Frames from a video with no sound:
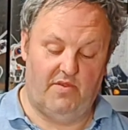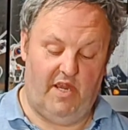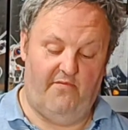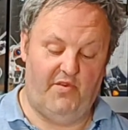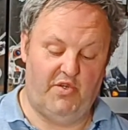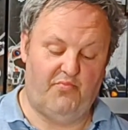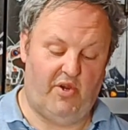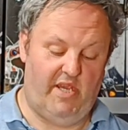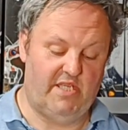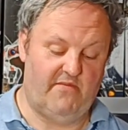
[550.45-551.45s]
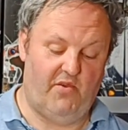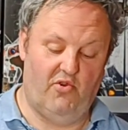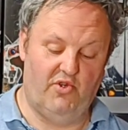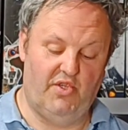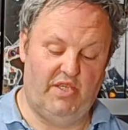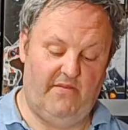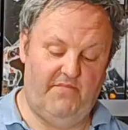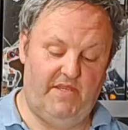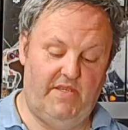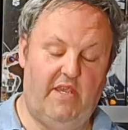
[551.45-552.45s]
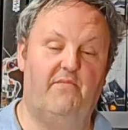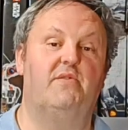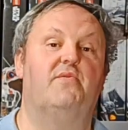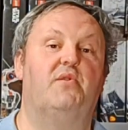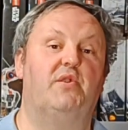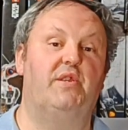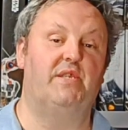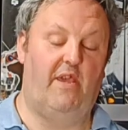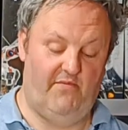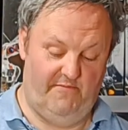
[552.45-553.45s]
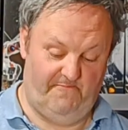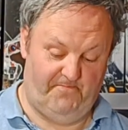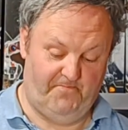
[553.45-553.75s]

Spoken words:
with an average price of £177.37,